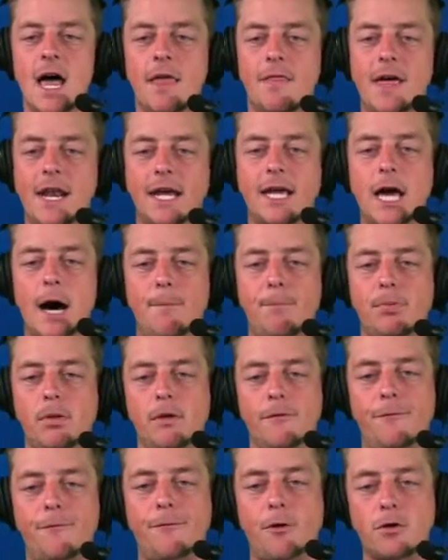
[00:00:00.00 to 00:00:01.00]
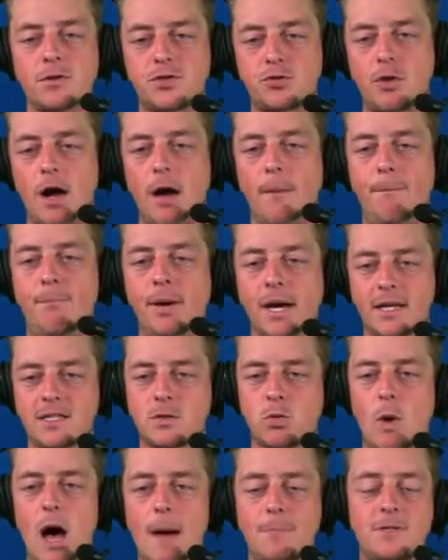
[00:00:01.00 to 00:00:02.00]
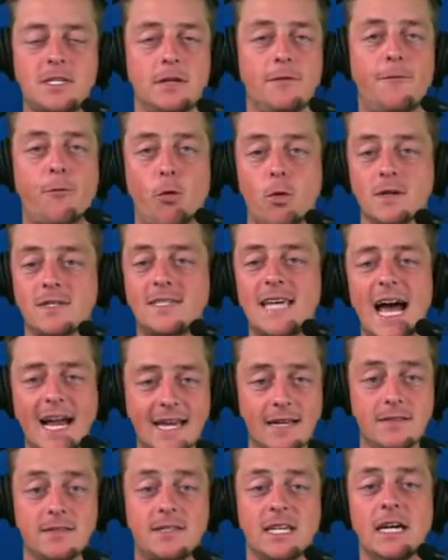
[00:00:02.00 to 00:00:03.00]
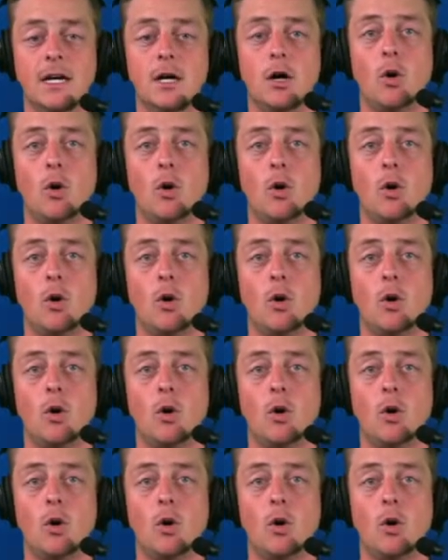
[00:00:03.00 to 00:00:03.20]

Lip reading: then a couple of first-round pick swaps in 4 seconds,